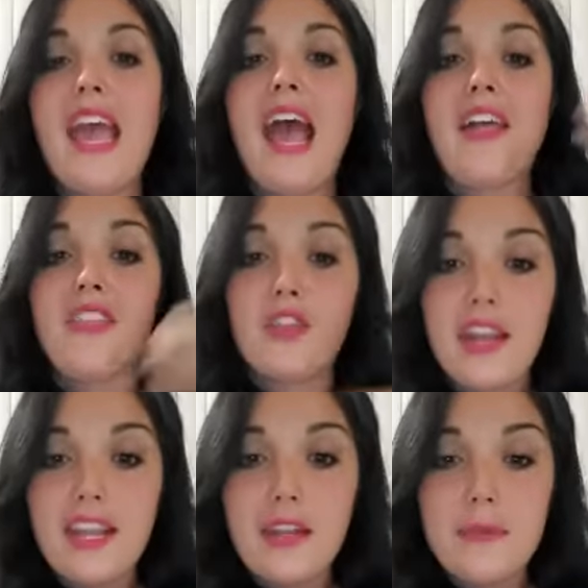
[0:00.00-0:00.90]
and they're going to
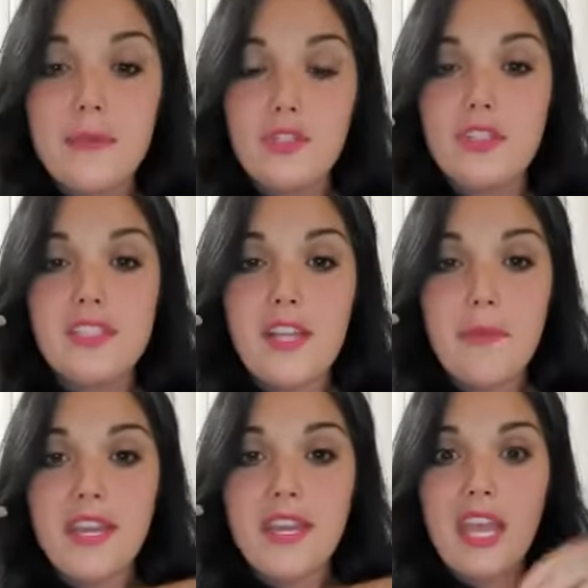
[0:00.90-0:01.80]
end up in your
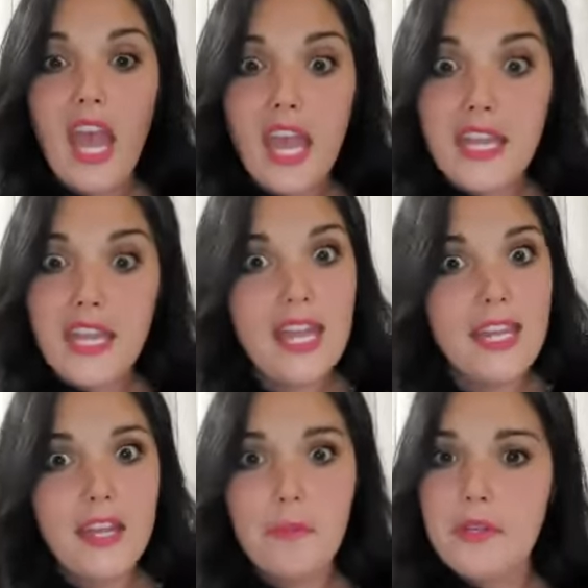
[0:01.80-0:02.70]
stomach and end
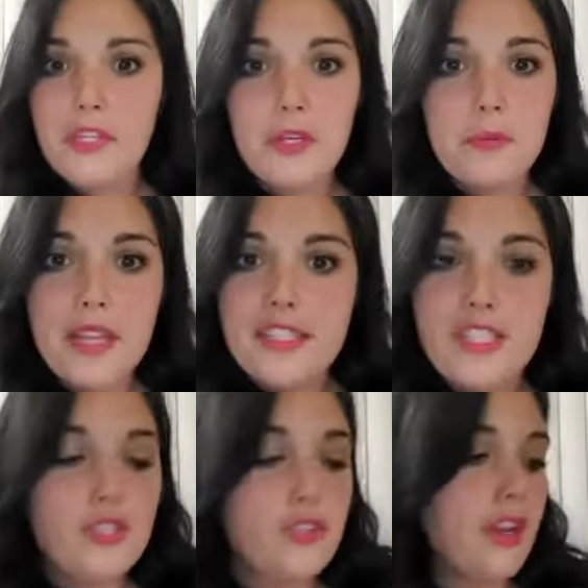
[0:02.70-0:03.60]
up in your
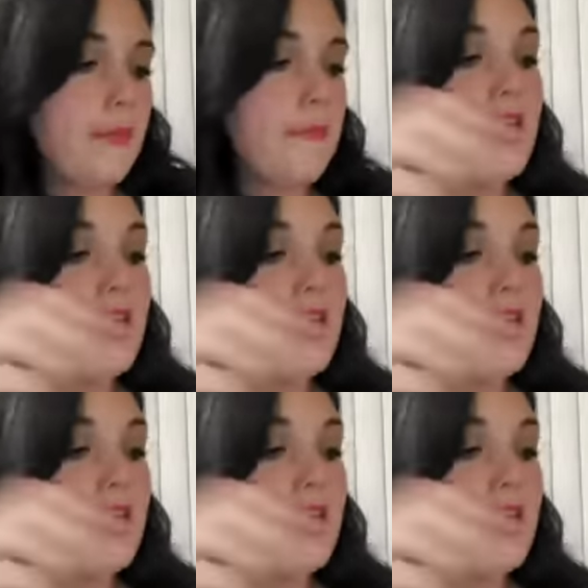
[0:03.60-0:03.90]
bloodstream.